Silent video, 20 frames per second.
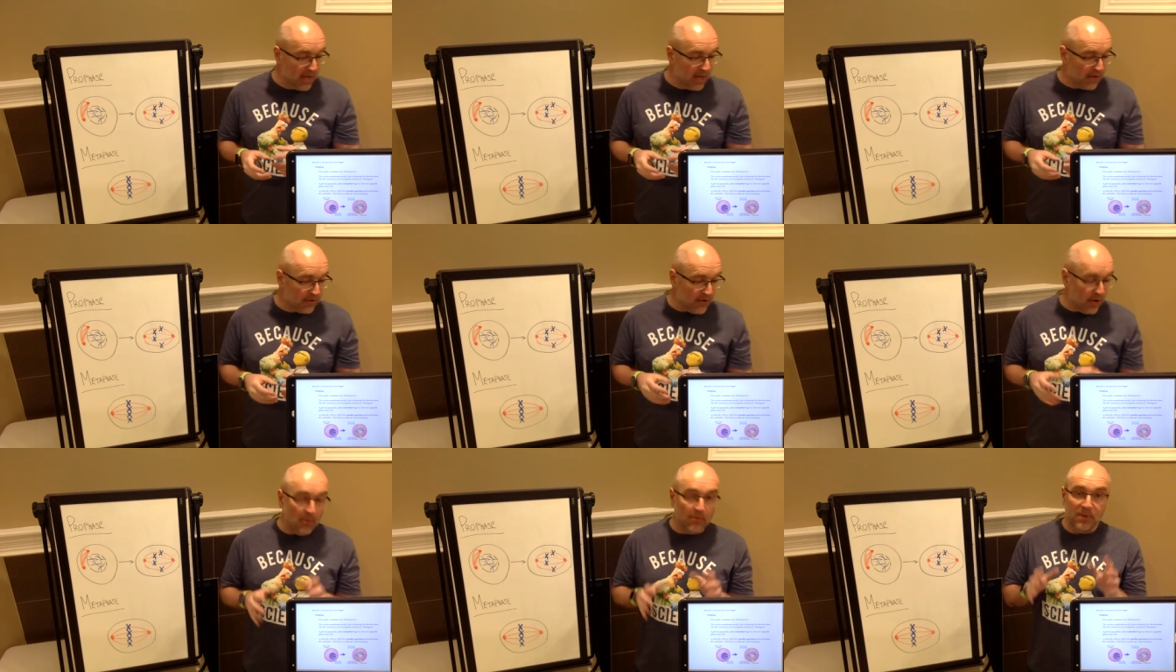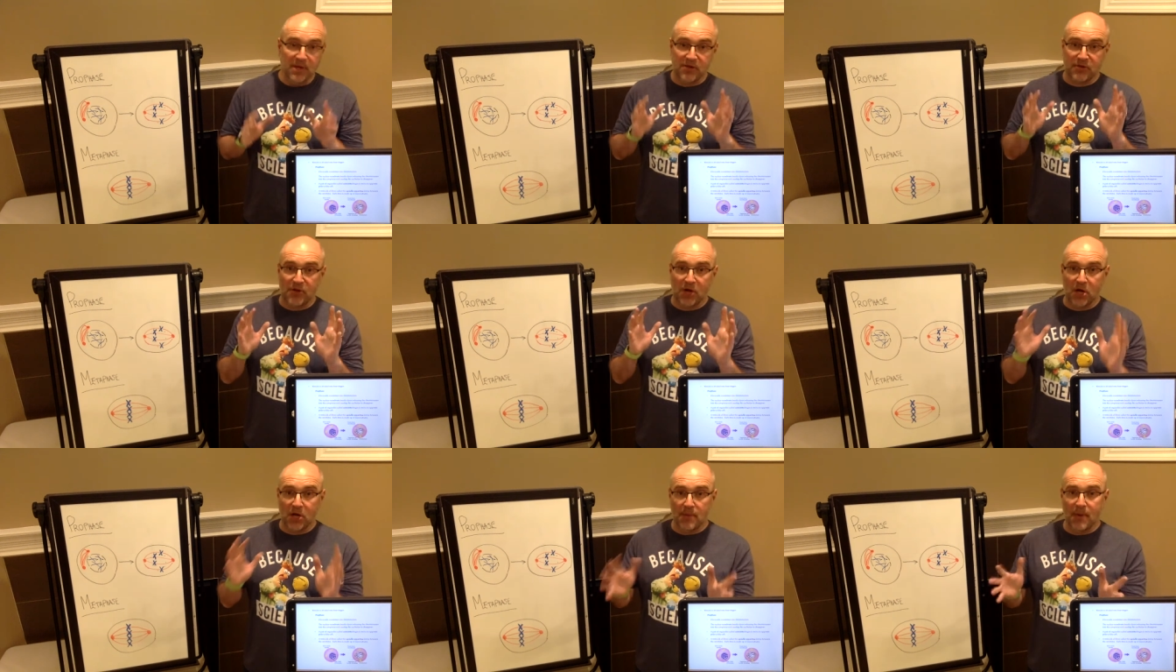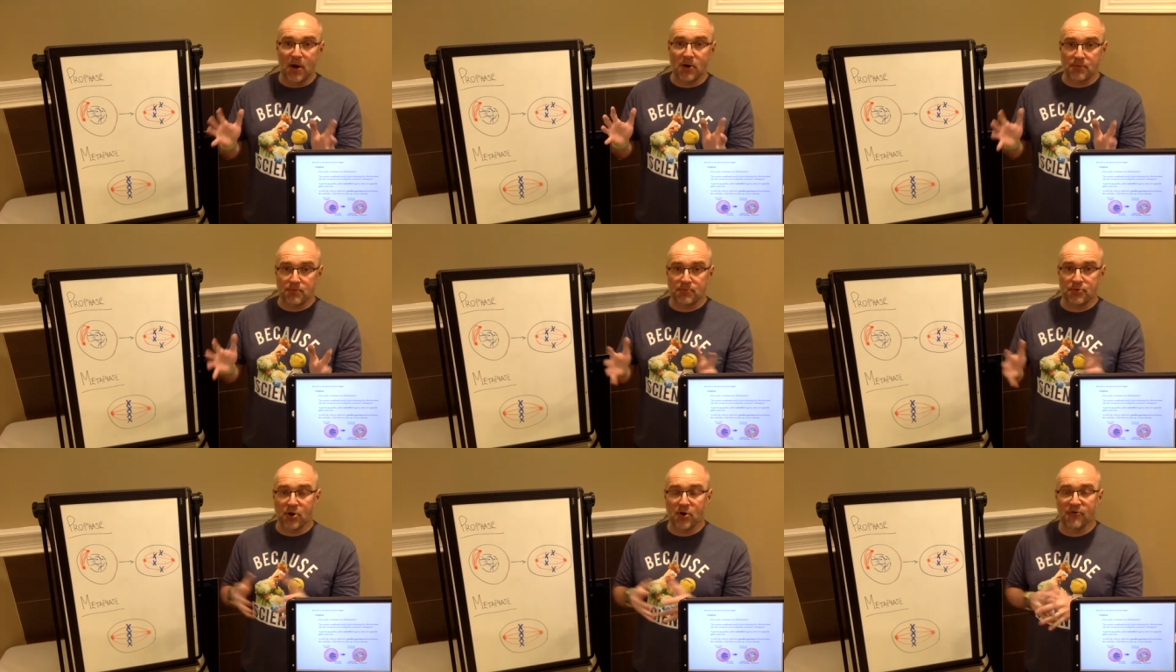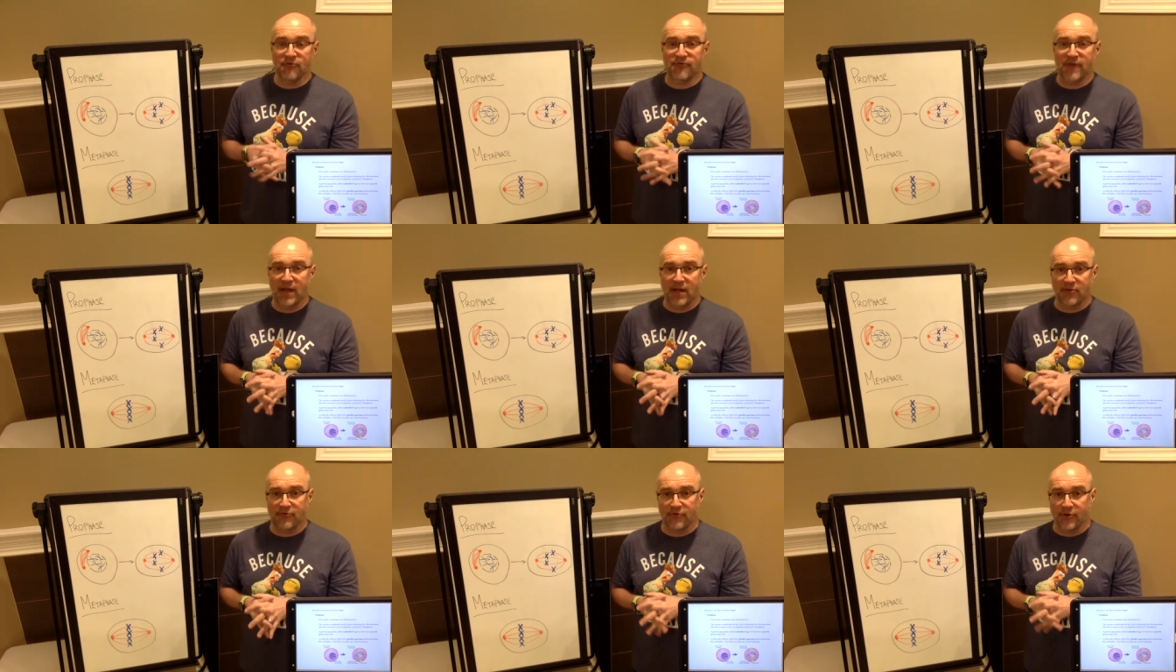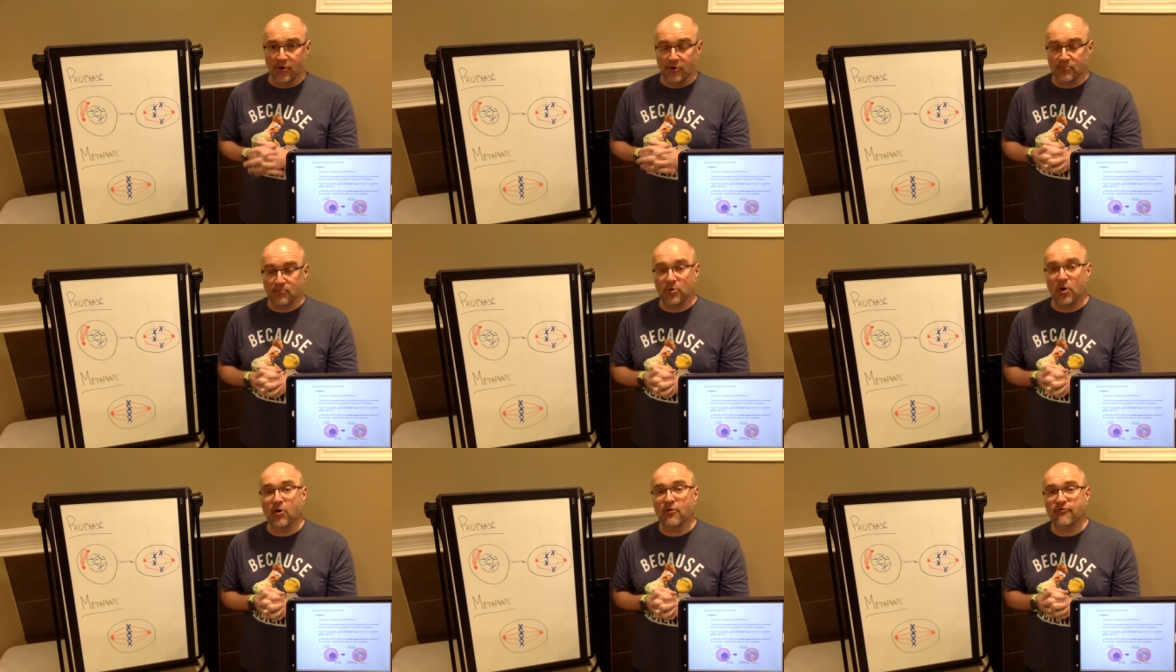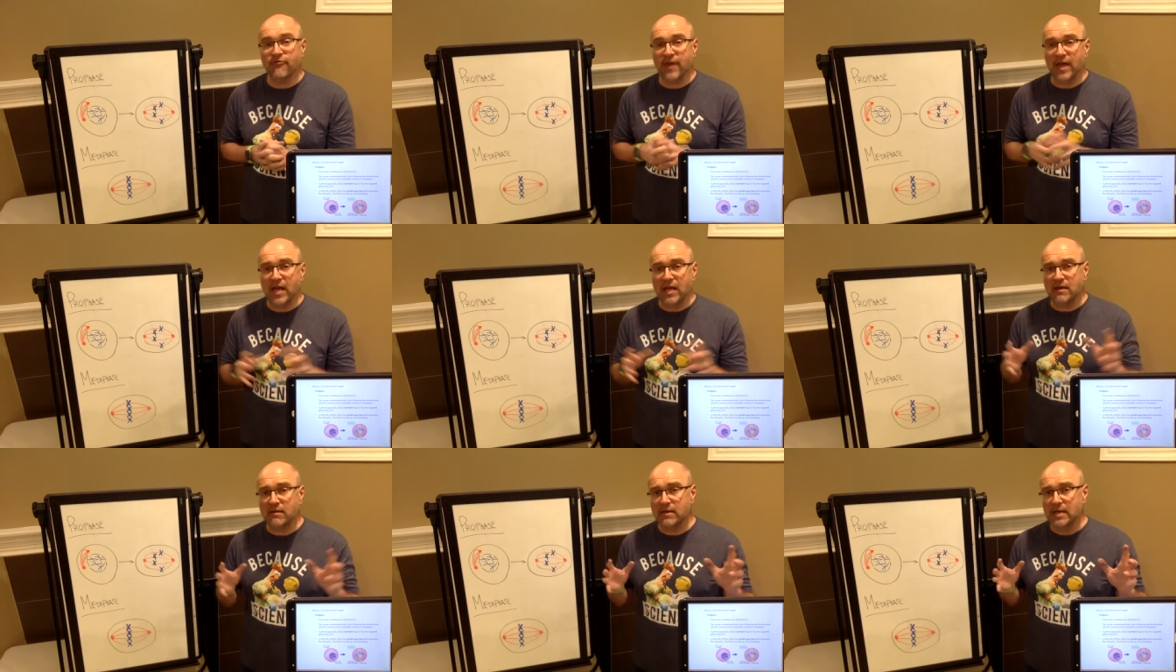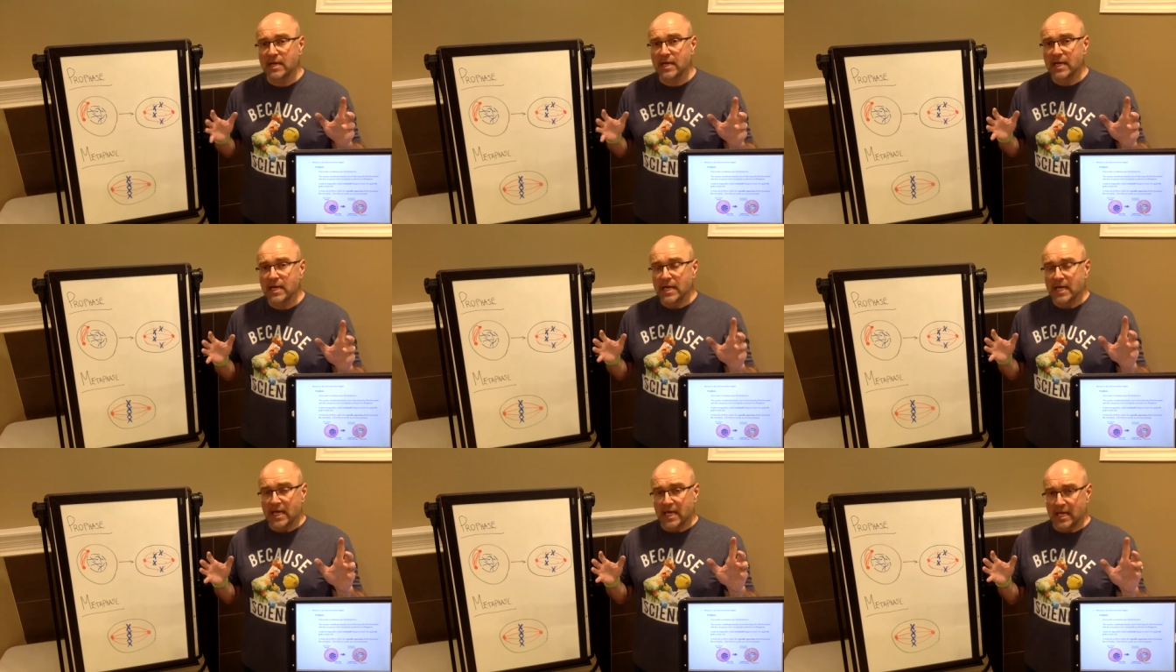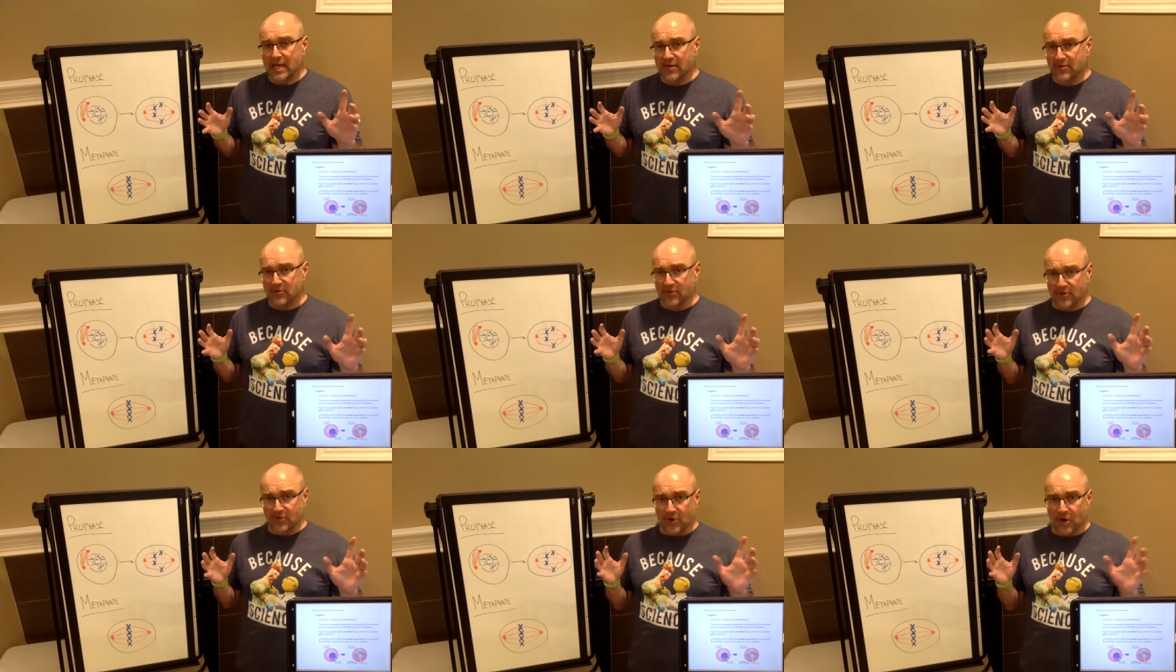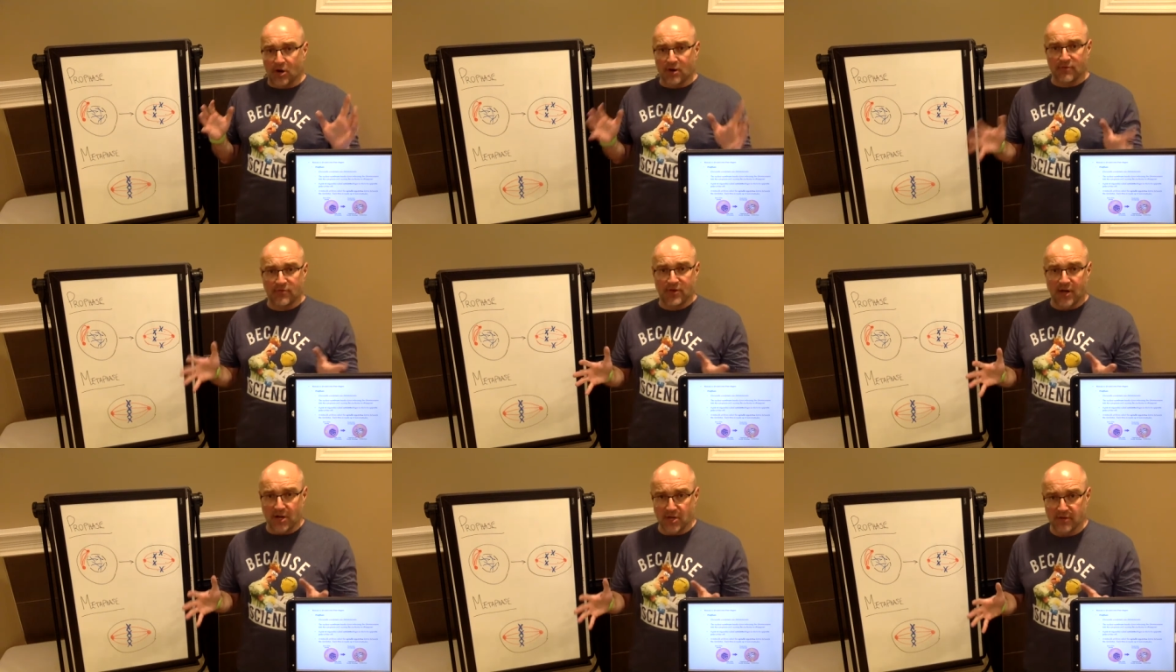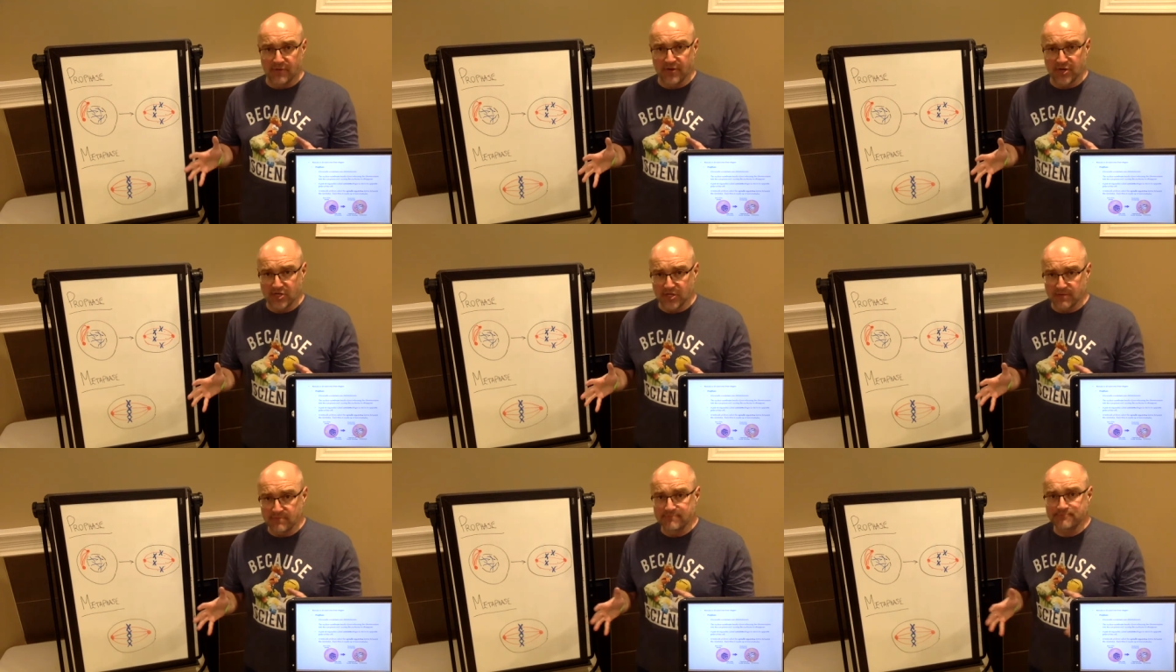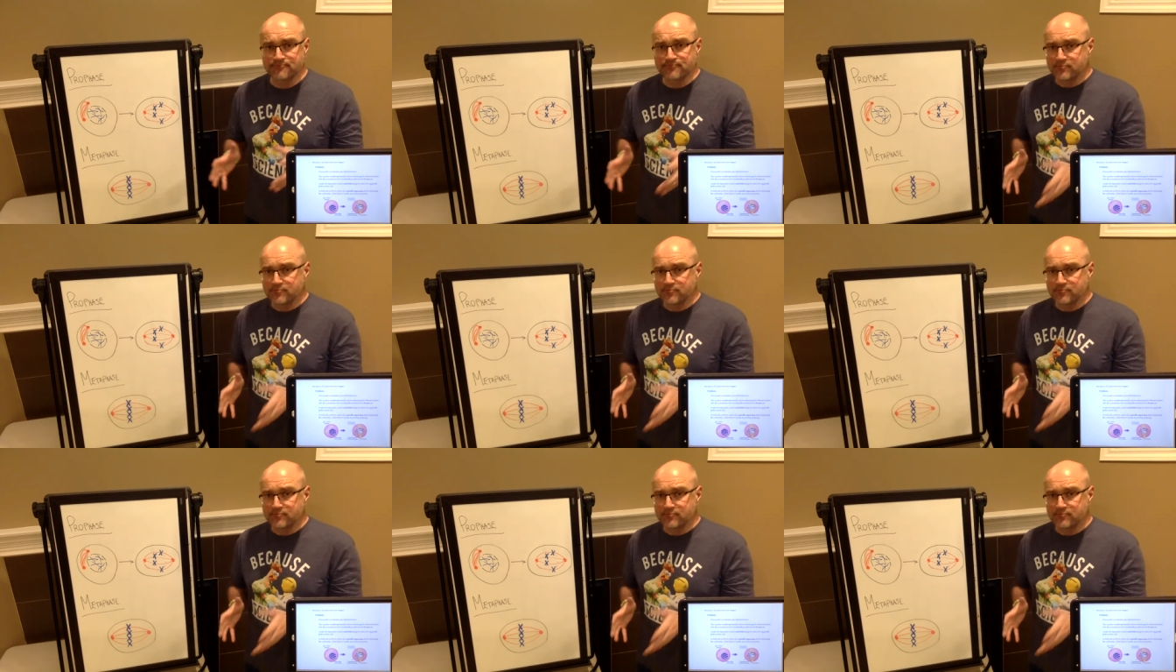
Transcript: So let's talk about prophase first. Prophase is the start of cell division.